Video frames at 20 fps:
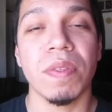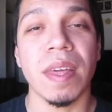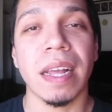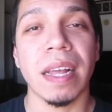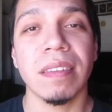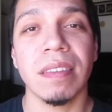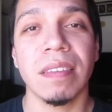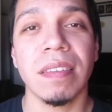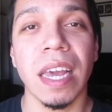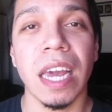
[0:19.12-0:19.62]
With
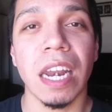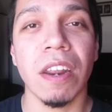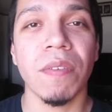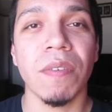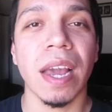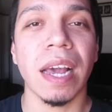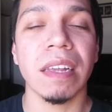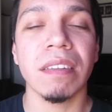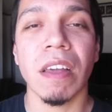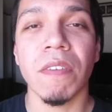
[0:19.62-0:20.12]
that said,
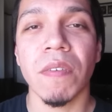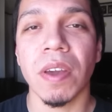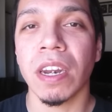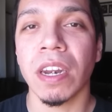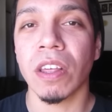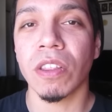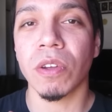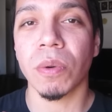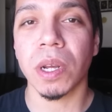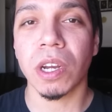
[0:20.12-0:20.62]
if you guys have
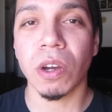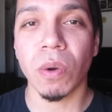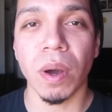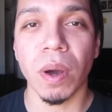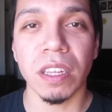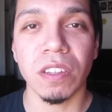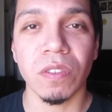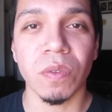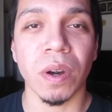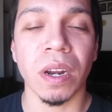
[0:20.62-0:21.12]
any other
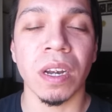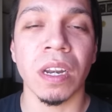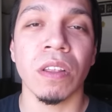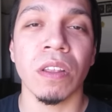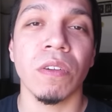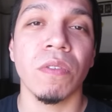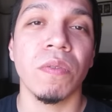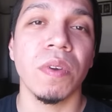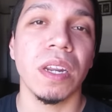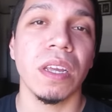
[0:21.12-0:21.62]
requests for any
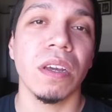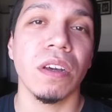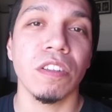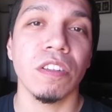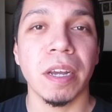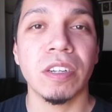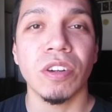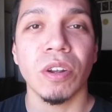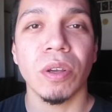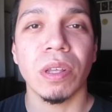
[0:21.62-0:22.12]
other
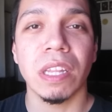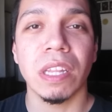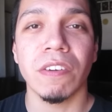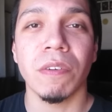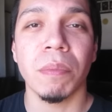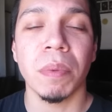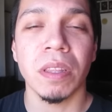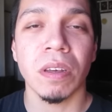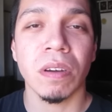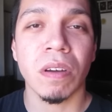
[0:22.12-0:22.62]
videos, make sure you leave
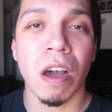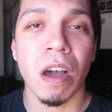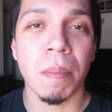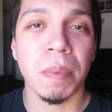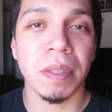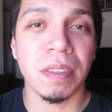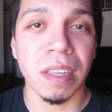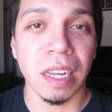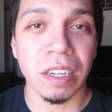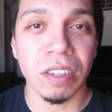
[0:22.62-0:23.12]
them in the
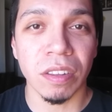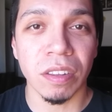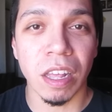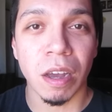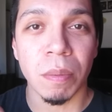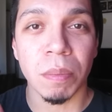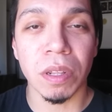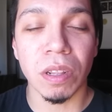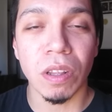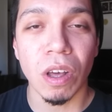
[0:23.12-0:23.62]
comment section
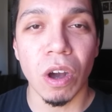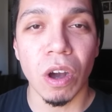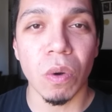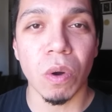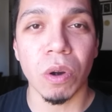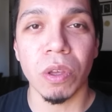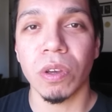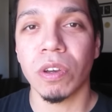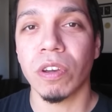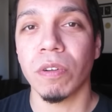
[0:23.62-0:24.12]
down below,
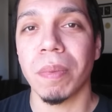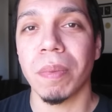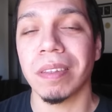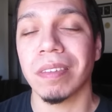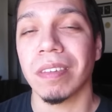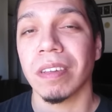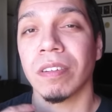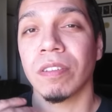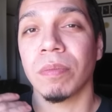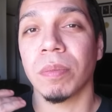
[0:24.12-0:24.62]
or you can
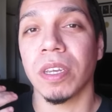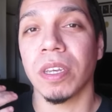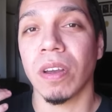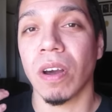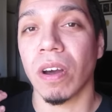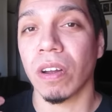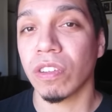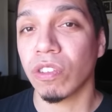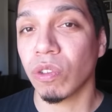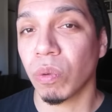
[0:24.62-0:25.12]
message me
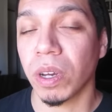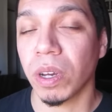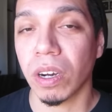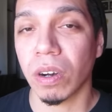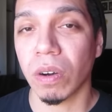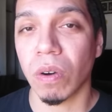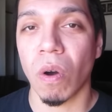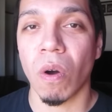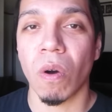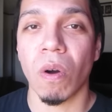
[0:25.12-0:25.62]
on
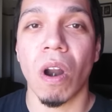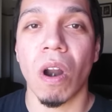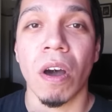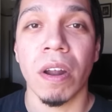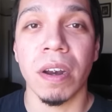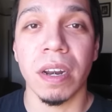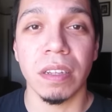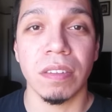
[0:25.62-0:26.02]
Twitter or on